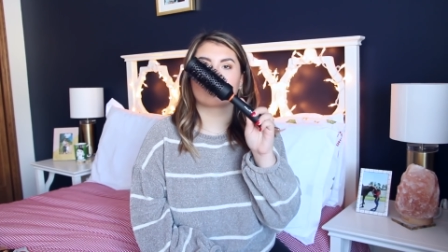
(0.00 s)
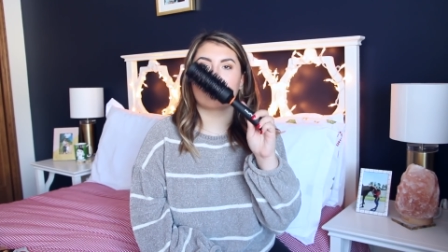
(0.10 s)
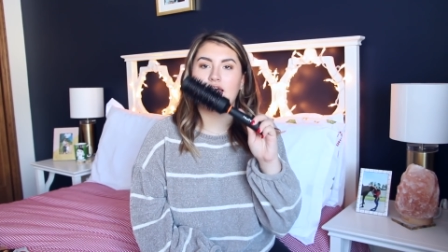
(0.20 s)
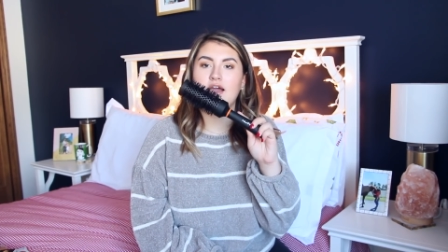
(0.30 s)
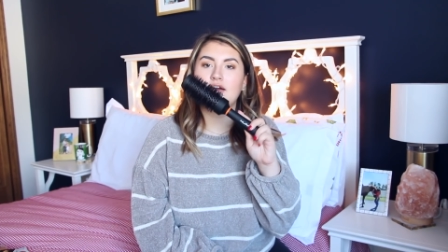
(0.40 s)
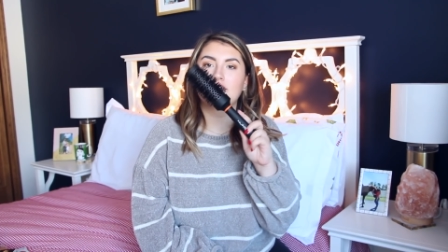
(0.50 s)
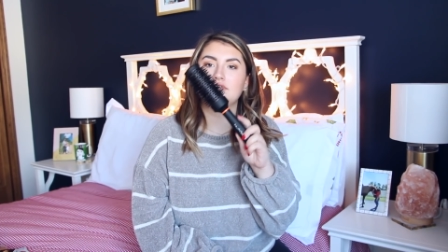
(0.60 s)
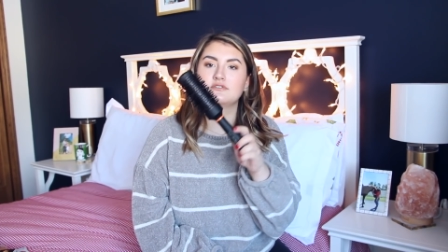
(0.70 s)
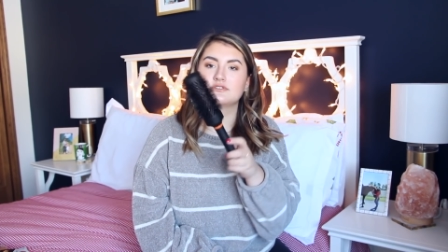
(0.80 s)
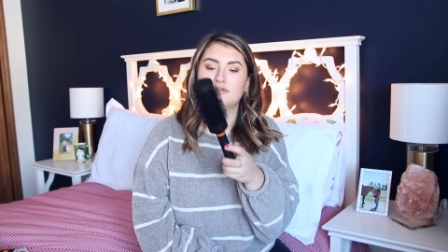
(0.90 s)

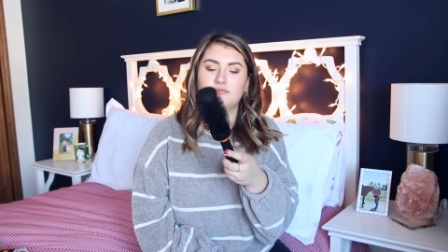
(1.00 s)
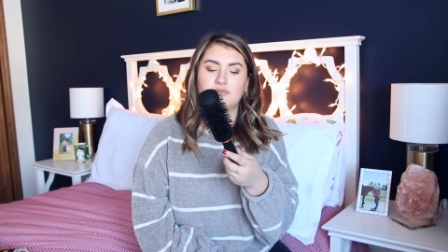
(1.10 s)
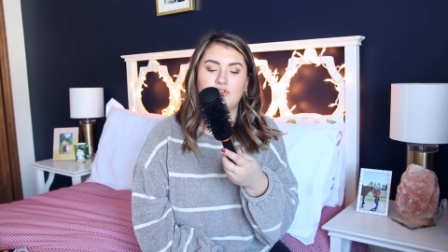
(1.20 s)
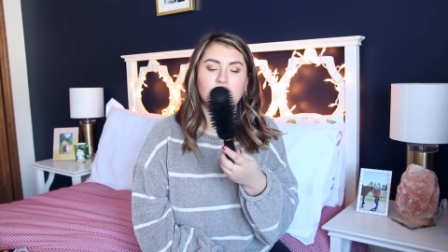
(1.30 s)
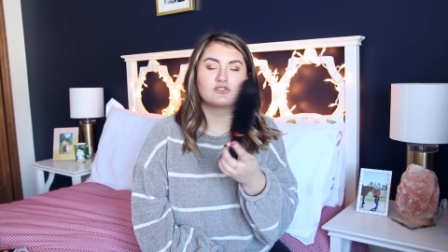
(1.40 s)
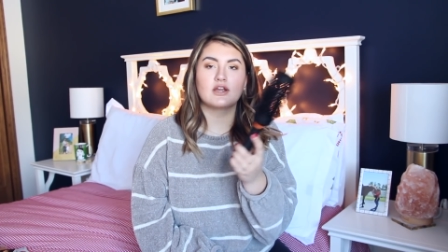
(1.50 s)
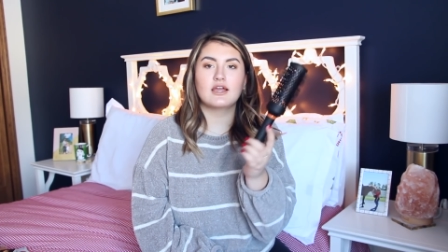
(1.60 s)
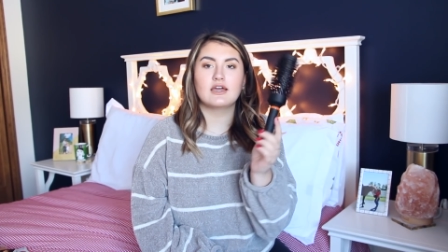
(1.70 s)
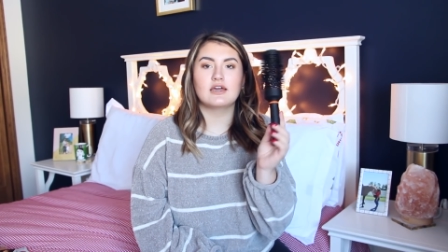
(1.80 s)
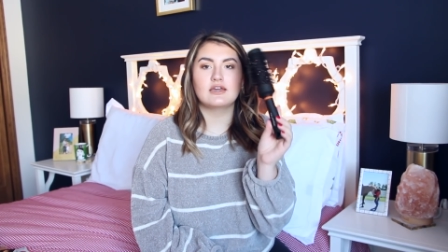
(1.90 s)
round blow
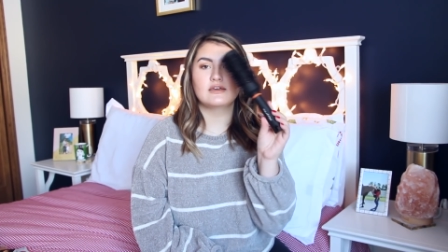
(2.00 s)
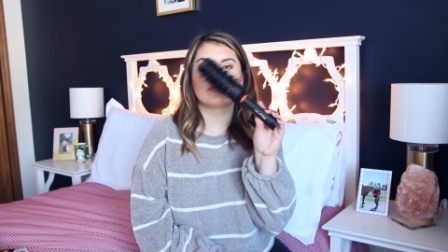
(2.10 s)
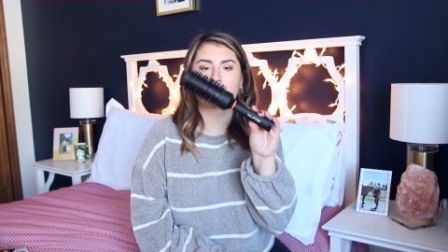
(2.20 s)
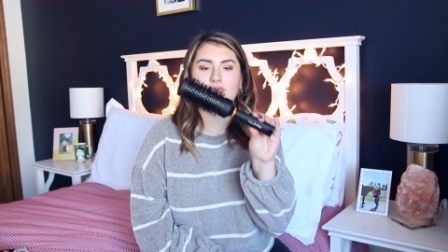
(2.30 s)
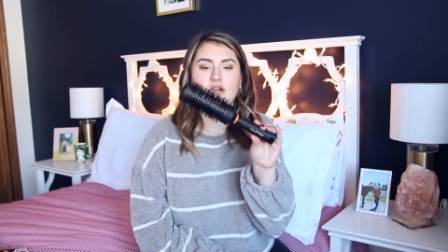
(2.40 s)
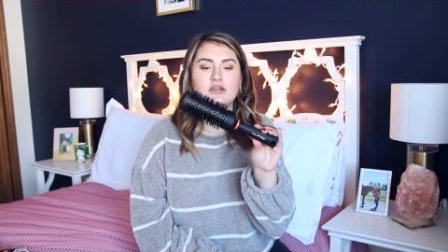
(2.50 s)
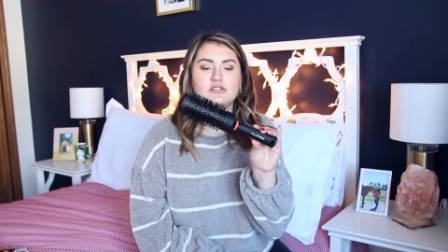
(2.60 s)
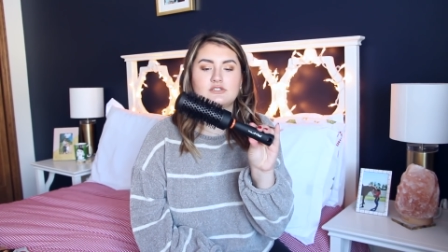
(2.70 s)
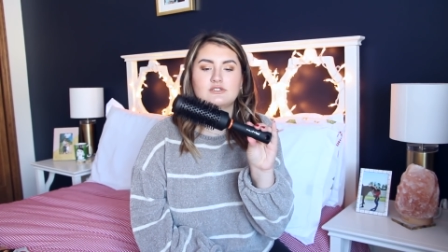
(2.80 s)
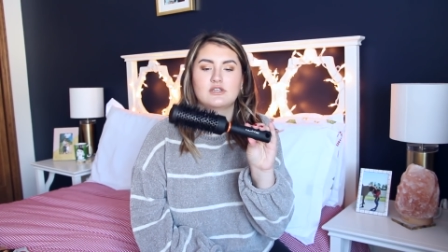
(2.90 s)
dry
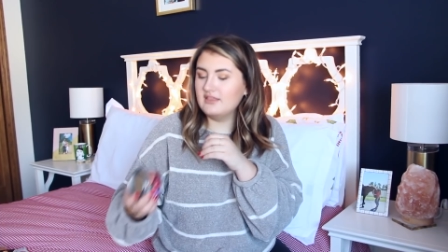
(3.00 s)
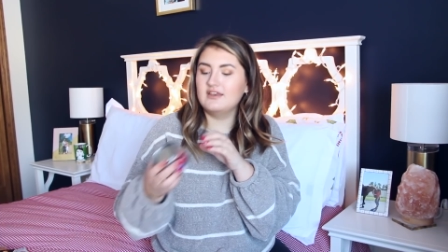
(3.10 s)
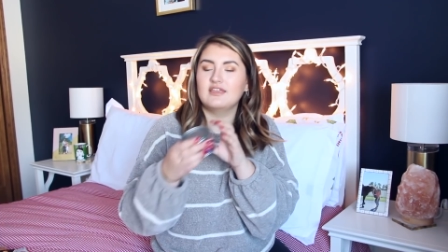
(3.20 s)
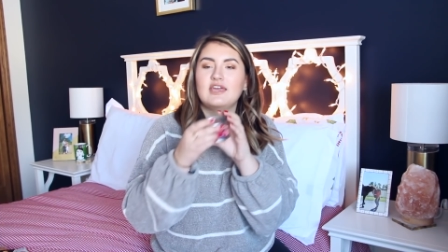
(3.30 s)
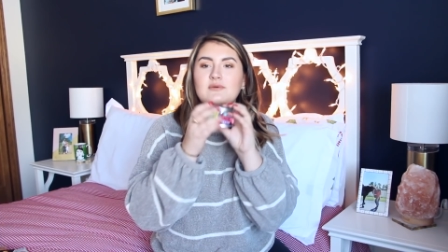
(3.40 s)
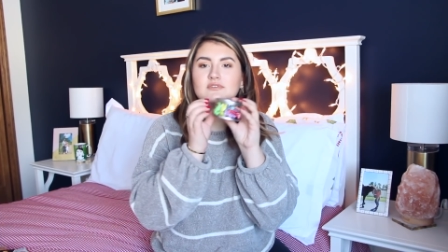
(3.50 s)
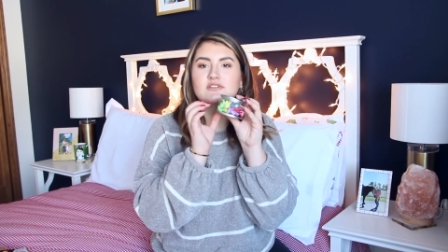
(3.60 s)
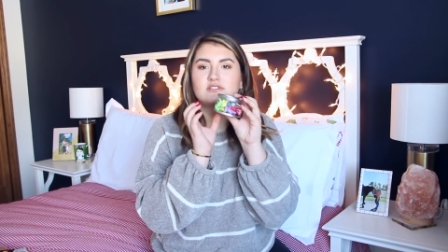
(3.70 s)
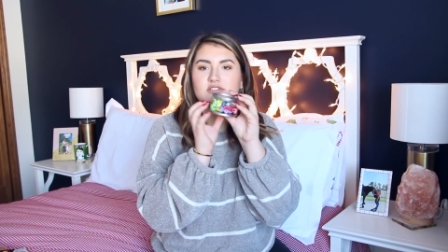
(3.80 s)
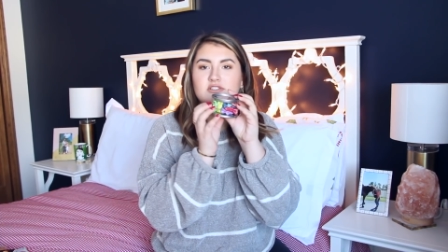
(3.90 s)
brush and then it came with
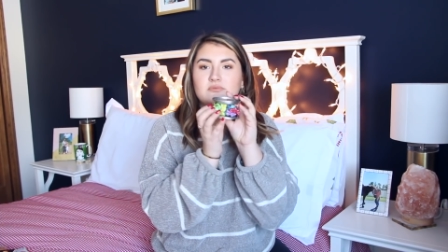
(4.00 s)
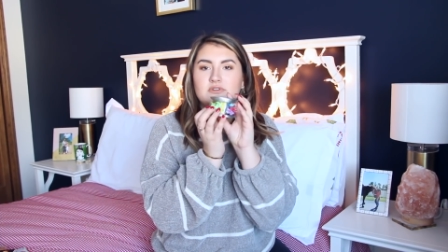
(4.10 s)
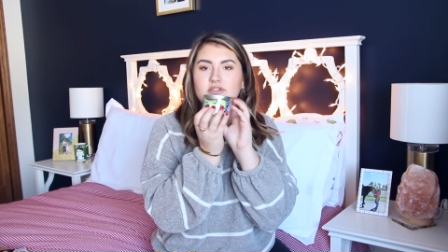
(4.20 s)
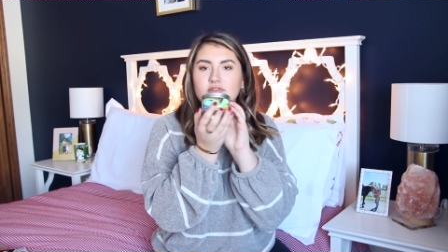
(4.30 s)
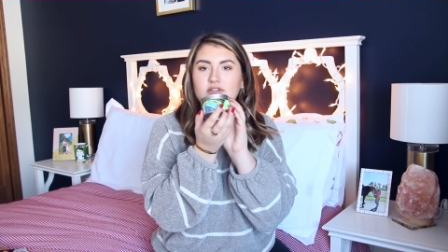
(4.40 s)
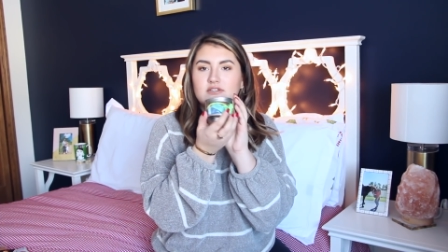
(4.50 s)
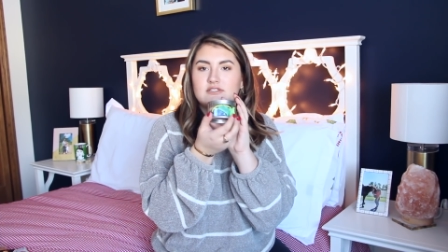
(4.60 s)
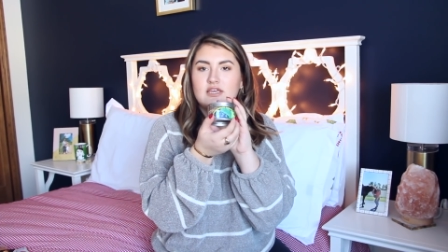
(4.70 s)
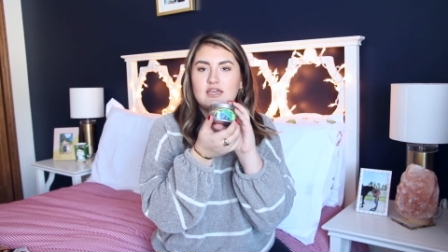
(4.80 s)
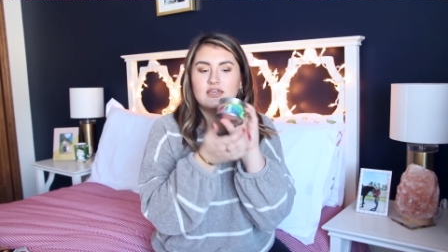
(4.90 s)
this super cute little
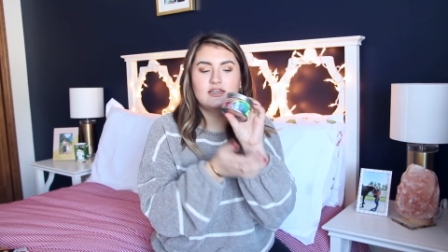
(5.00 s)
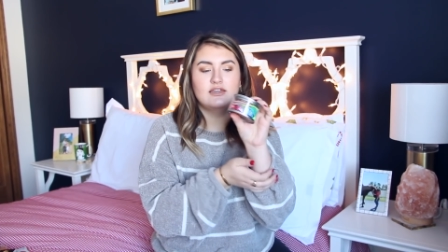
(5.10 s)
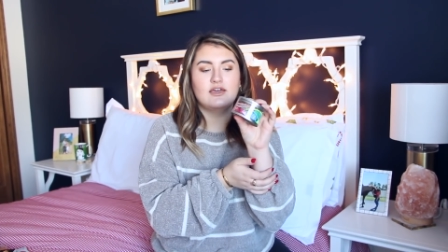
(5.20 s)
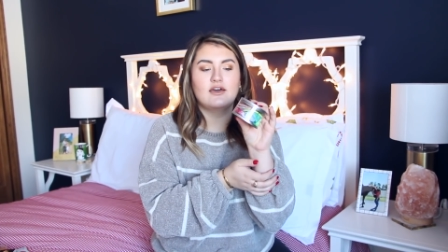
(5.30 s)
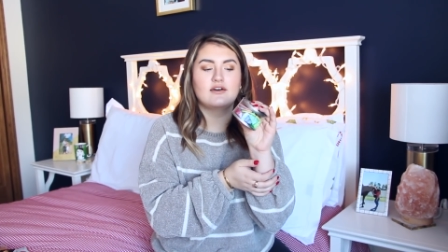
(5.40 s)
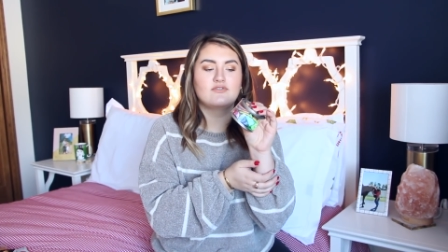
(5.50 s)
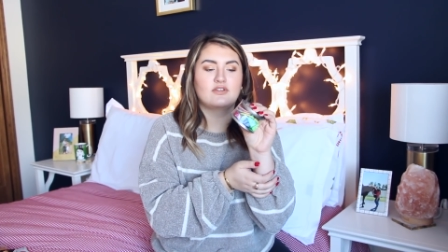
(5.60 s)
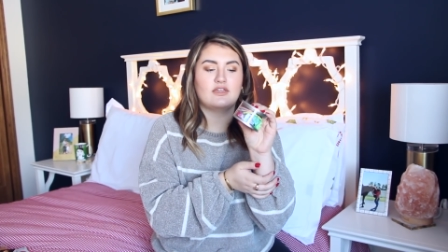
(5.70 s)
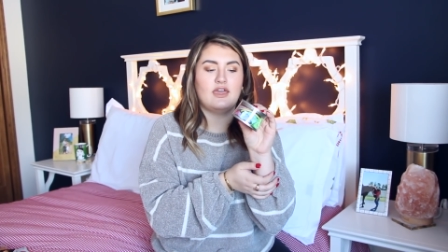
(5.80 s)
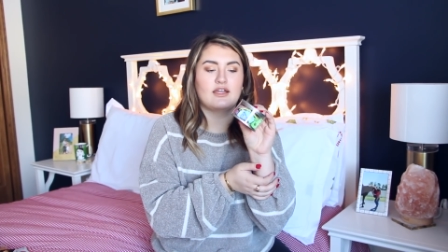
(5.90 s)
tin of
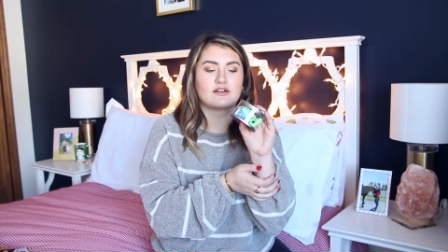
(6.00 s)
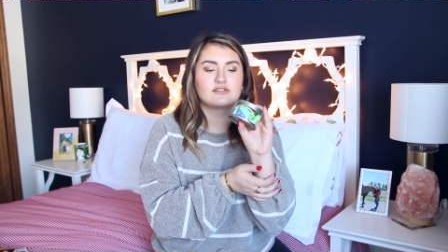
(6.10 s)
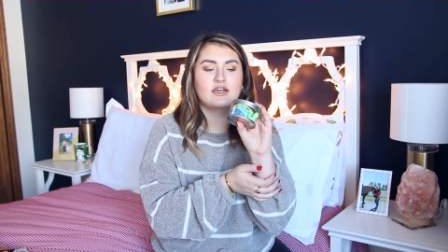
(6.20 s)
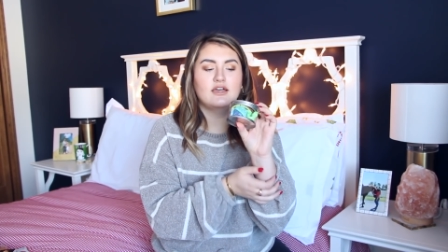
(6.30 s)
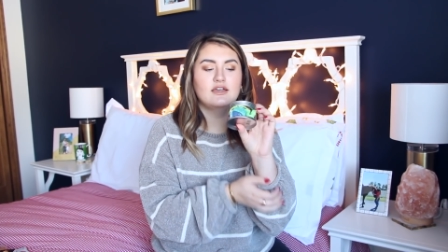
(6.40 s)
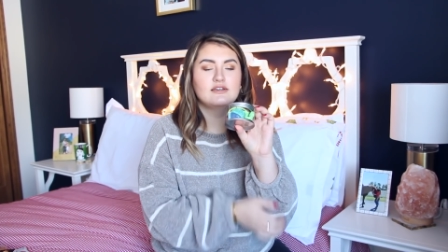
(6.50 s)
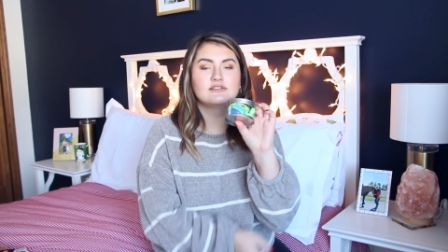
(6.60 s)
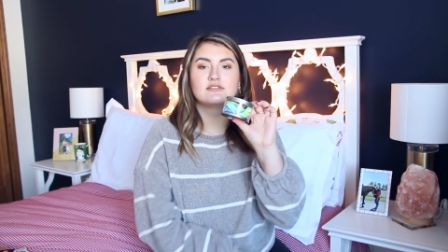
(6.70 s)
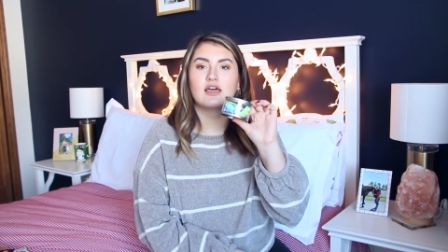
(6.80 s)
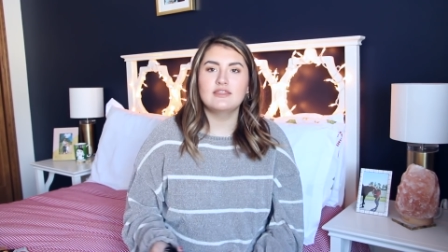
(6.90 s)
like hair
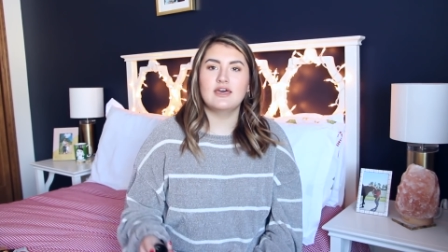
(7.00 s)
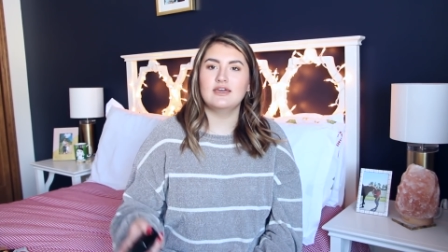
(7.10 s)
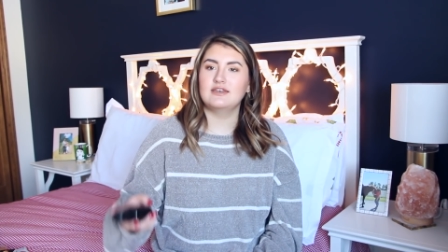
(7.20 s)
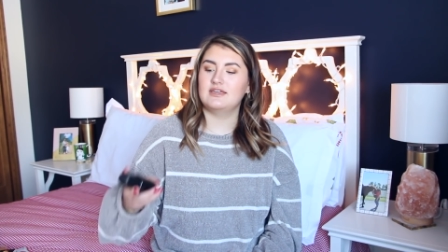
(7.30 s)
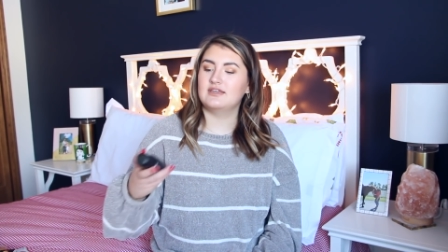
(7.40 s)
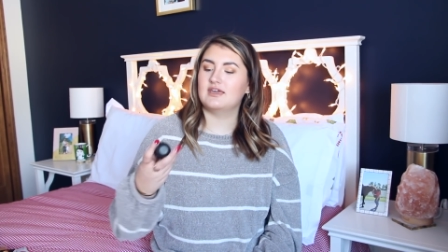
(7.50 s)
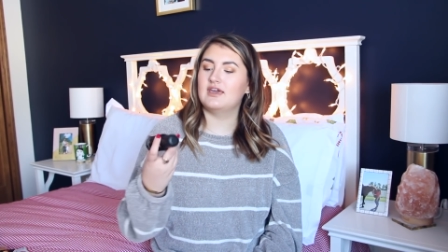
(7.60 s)
ties and then it